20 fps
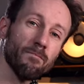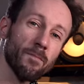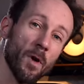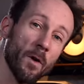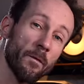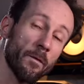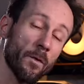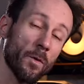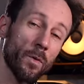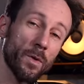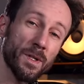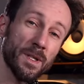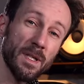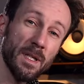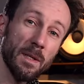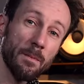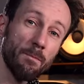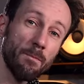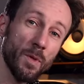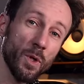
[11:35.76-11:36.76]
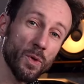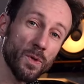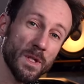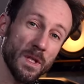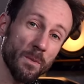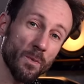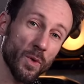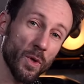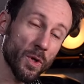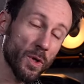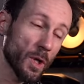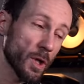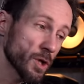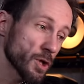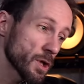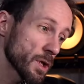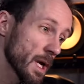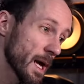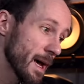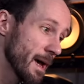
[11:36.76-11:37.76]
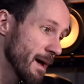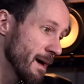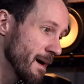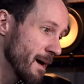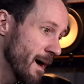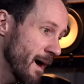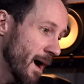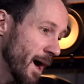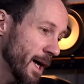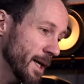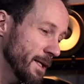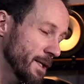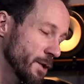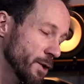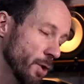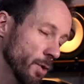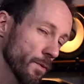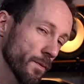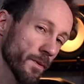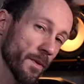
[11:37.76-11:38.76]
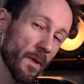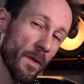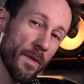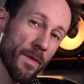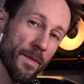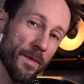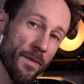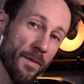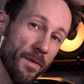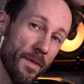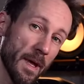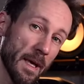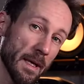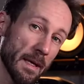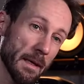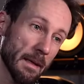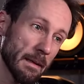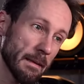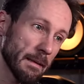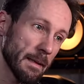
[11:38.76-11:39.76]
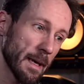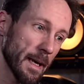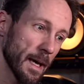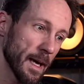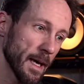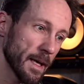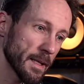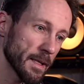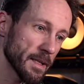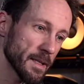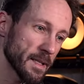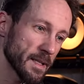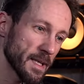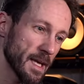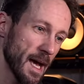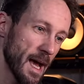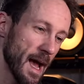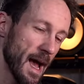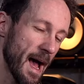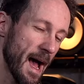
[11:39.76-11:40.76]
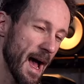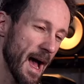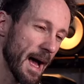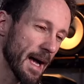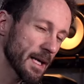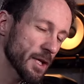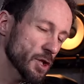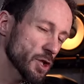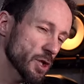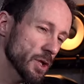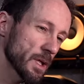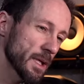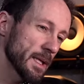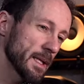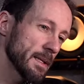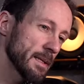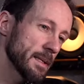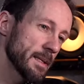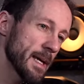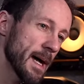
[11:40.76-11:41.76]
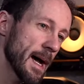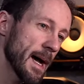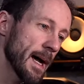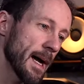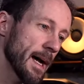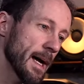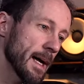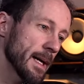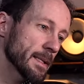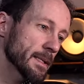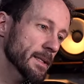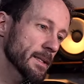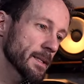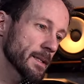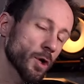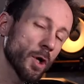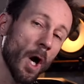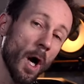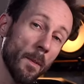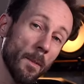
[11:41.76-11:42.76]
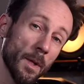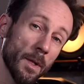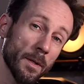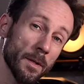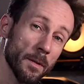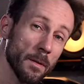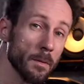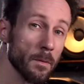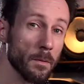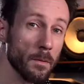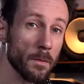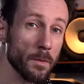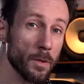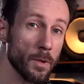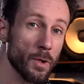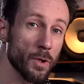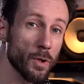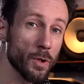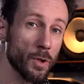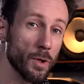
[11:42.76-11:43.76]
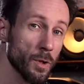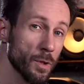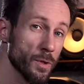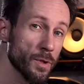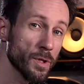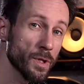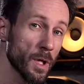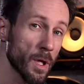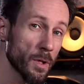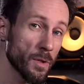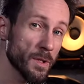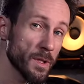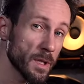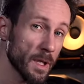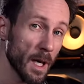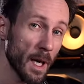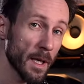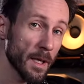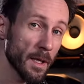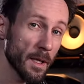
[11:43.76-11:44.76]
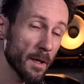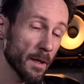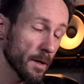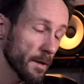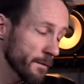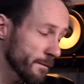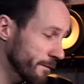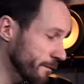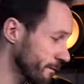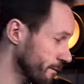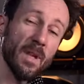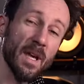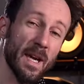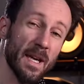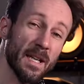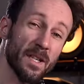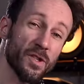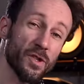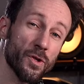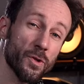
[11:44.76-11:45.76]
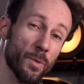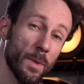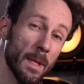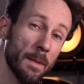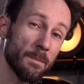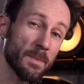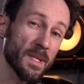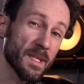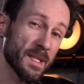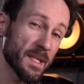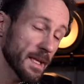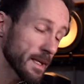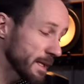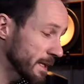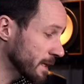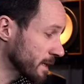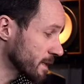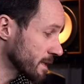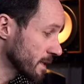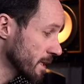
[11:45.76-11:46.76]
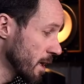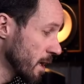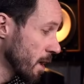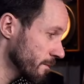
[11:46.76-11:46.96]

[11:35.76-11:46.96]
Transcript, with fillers: of course in music production, I don't think that is actually that common to use those kind of extreme settings